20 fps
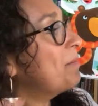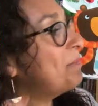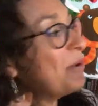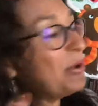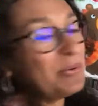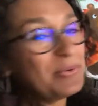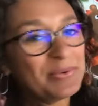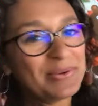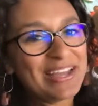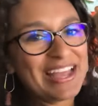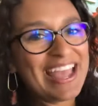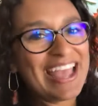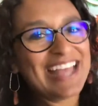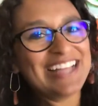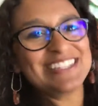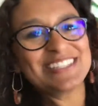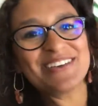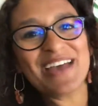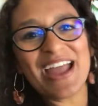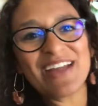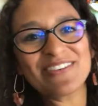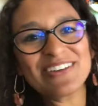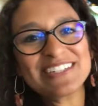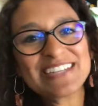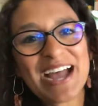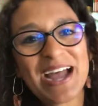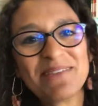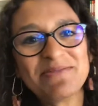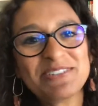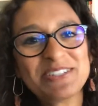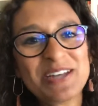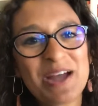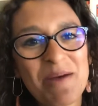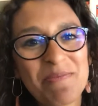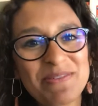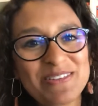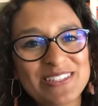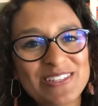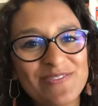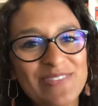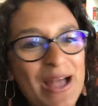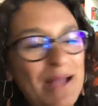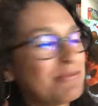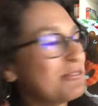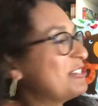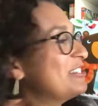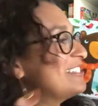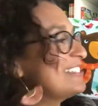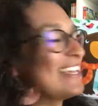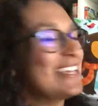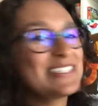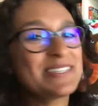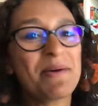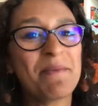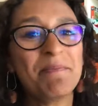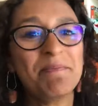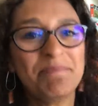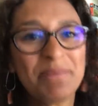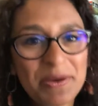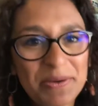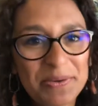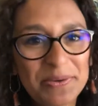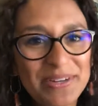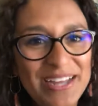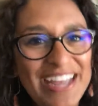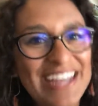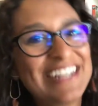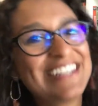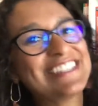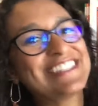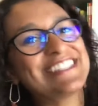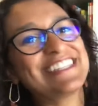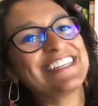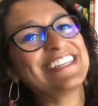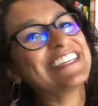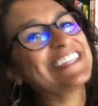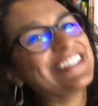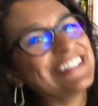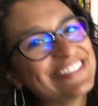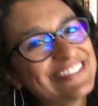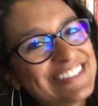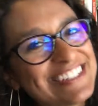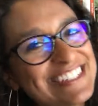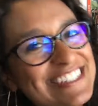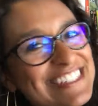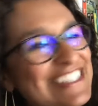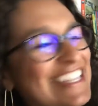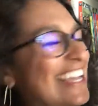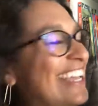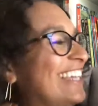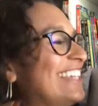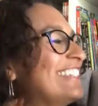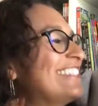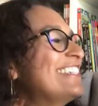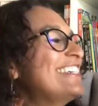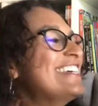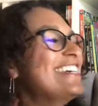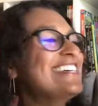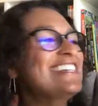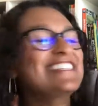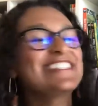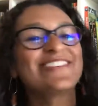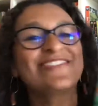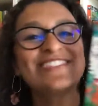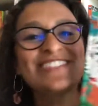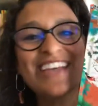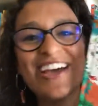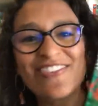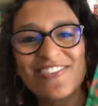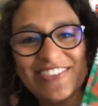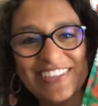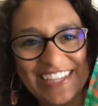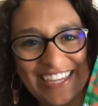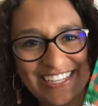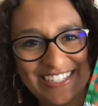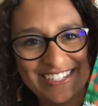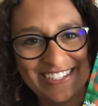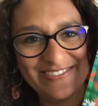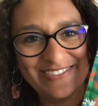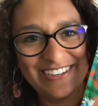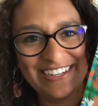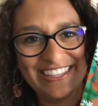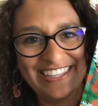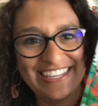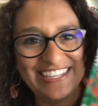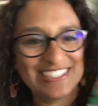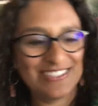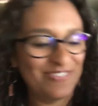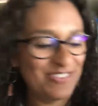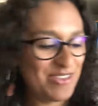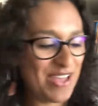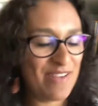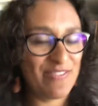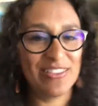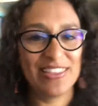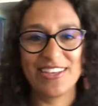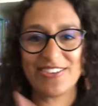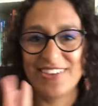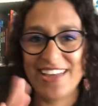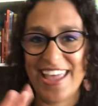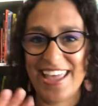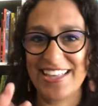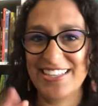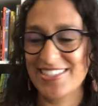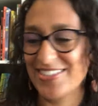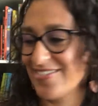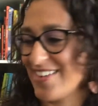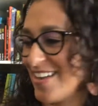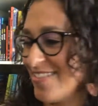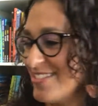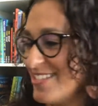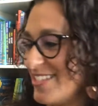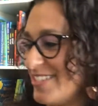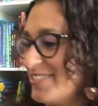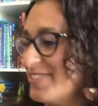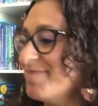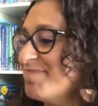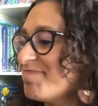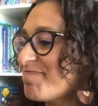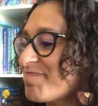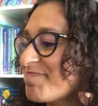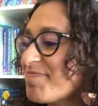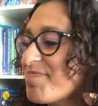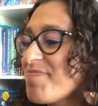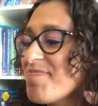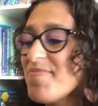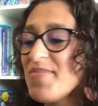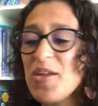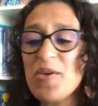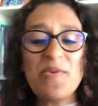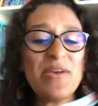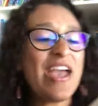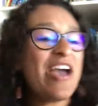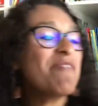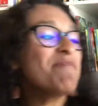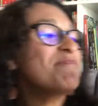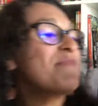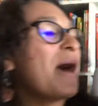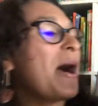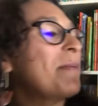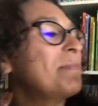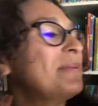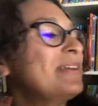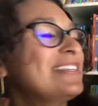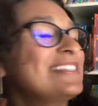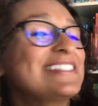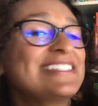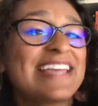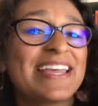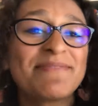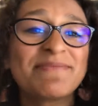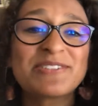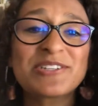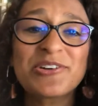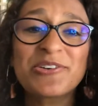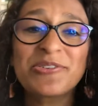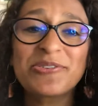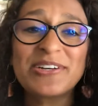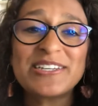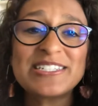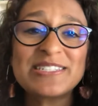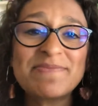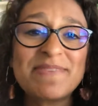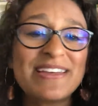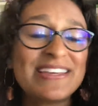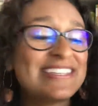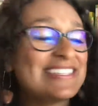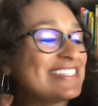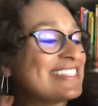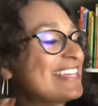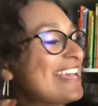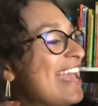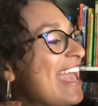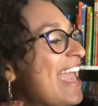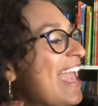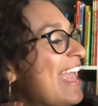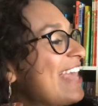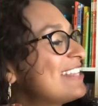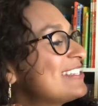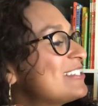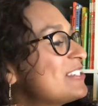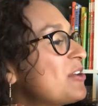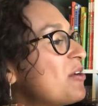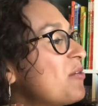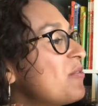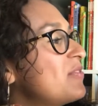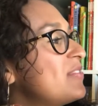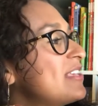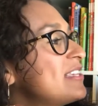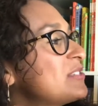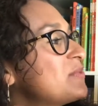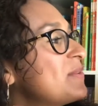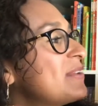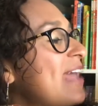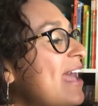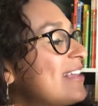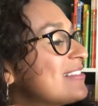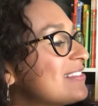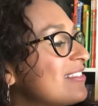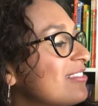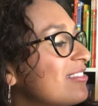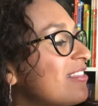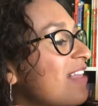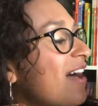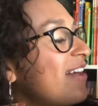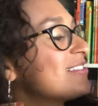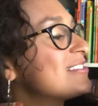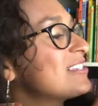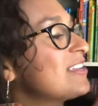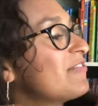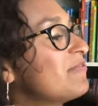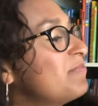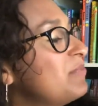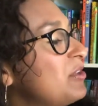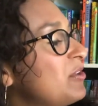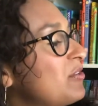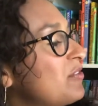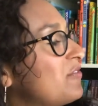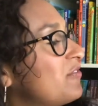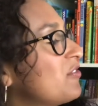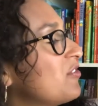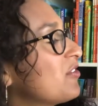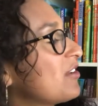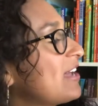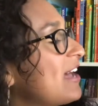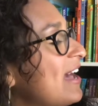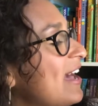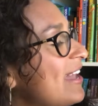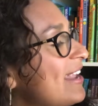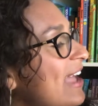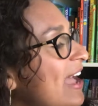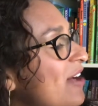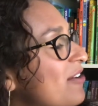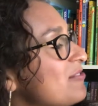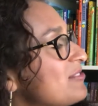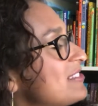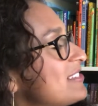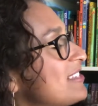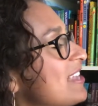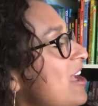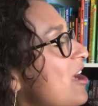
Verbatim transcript: Boo! And so every time she opens the flap, she says boo, and it's the cutest thing. So definitely get you one of these if you have a little hands around you. We have Poppy and Sam's Christmas, and so this one has lots of beautiful cutouts